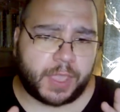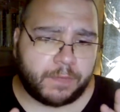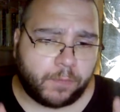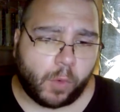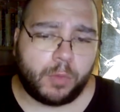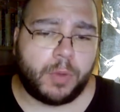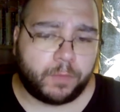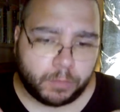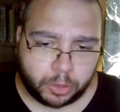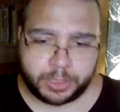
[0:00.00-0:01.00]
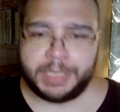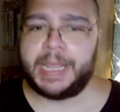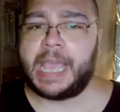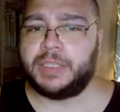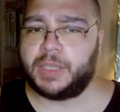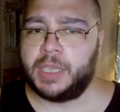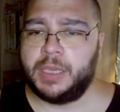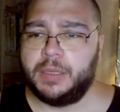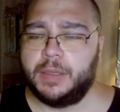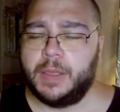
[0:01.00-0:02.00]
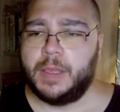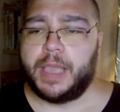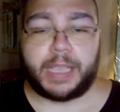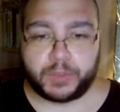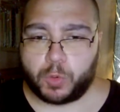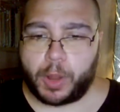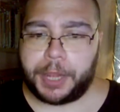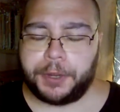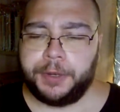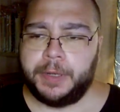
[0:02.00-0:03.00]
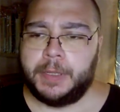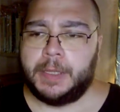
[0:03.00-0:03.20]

a form of multitasking as a writer.